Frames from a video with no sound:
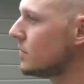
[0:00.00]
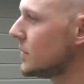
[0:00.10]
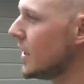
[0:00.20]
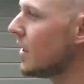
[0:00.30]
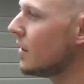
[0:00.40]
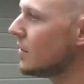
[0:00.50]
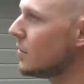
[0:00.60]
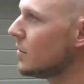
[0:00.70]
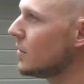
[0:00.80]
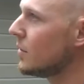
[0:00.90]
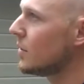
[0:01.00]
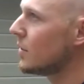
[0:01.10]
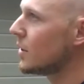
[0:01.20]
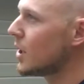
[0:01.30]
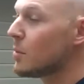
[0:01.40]
yeah,
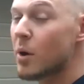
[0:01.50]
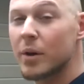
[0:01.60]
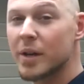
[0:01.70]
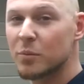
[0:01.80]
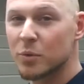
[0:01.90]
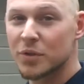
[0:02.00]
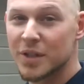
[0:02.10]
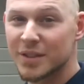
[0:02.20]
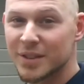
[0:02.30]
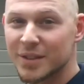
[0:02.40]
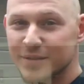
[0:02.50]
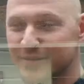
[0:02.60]
come on in. We'll see you soon.